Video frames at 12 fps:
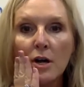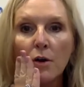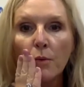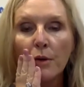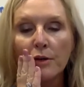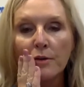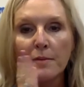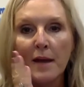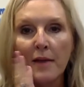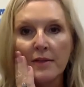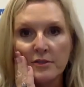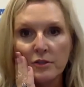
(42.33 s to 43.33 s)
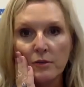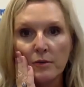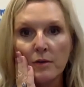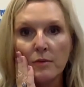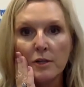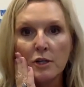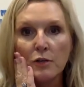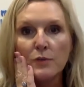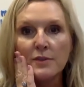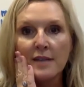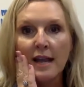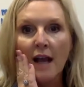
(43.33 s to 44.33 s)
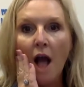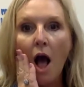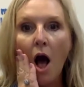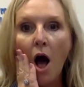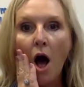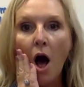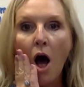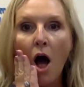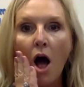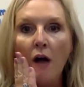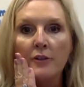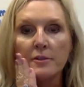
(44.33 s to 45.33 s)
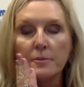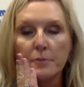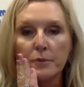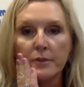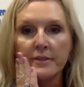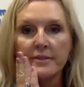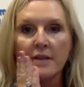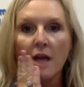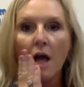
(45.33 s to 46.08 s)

what your mouth is doing when you say octopus,